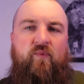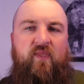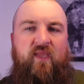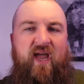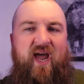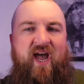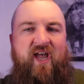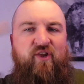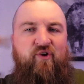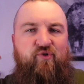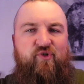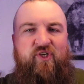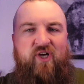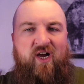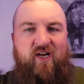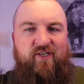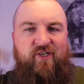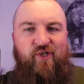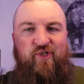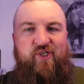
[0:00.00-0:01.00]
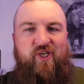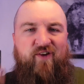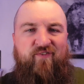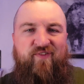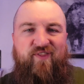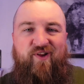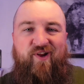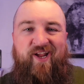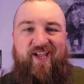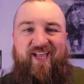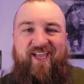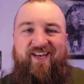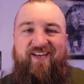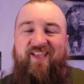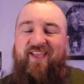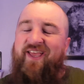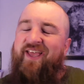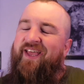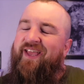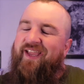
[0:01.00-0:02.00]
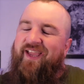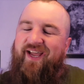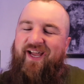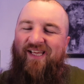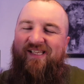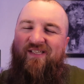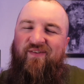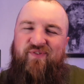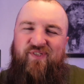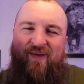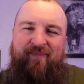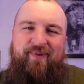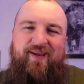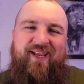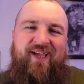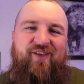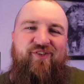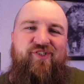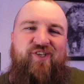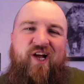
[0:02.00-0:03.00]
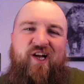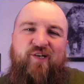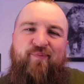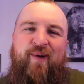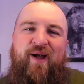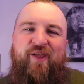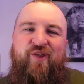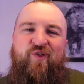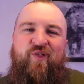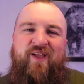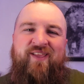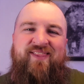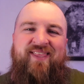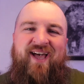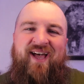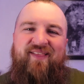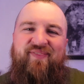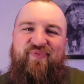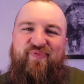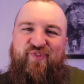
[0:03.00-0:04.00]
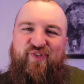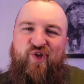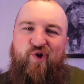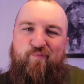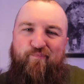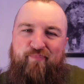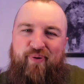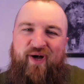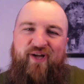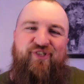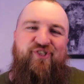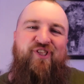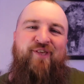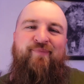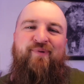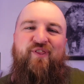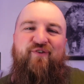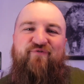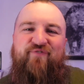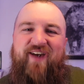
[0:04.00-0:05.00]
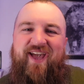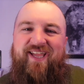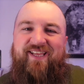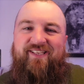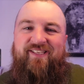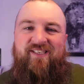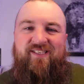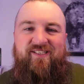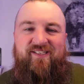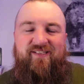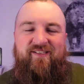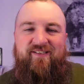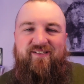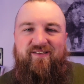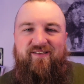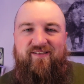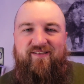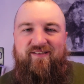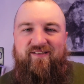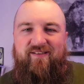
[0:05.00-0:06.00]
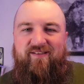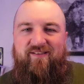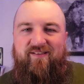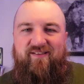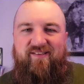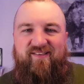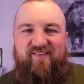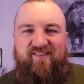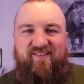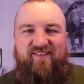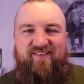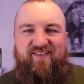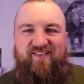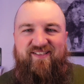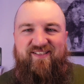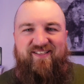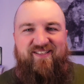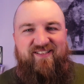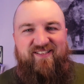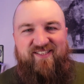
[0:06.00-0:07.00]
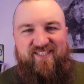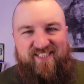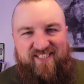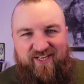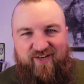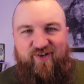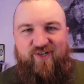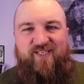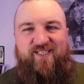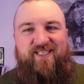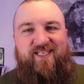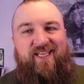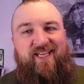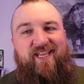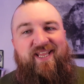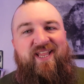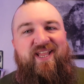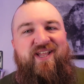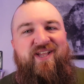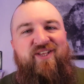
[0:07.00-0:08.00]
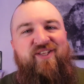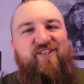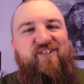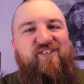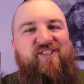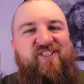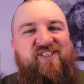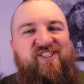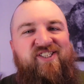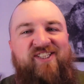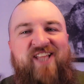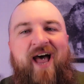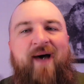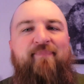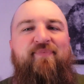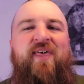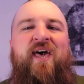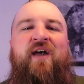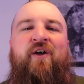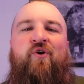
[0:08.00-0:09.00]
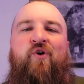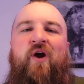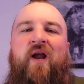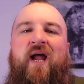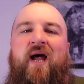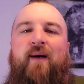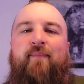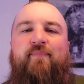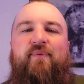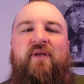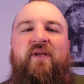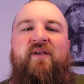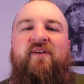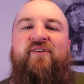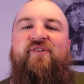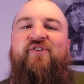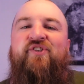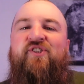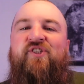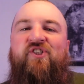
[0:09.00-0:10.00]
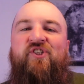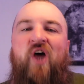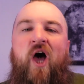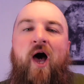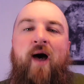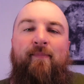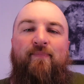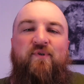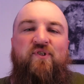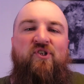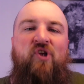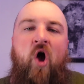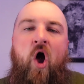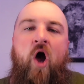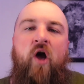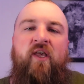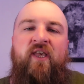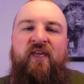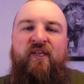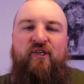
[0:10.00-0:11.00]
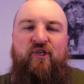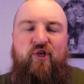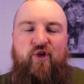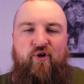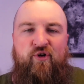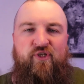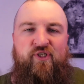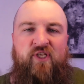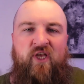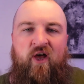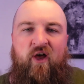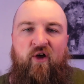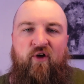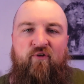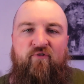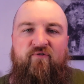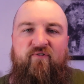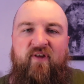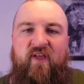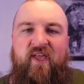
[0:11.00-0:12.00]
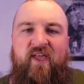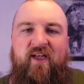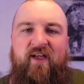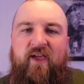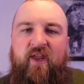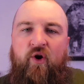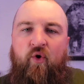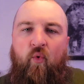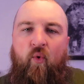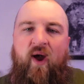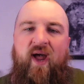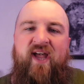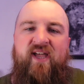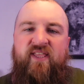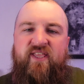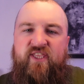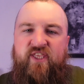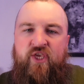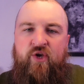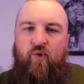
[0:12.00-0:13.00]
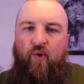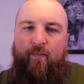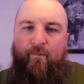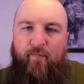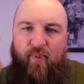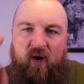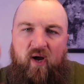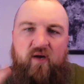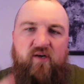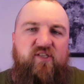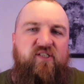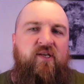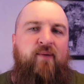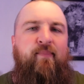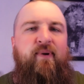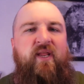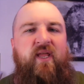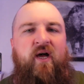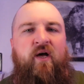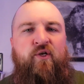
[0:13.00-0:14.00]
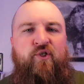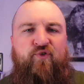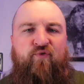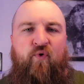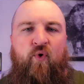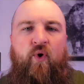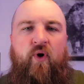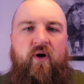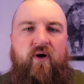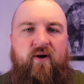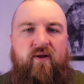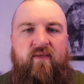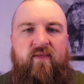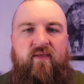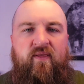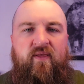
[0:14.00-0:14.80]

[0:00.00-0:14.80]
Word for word: how you talk to yourself in your head, guys, if somebody else talked about you like that, you punch them in the face. Seriously, stop that crap. Stop talking to yourself in a way that you would punch somebody else for.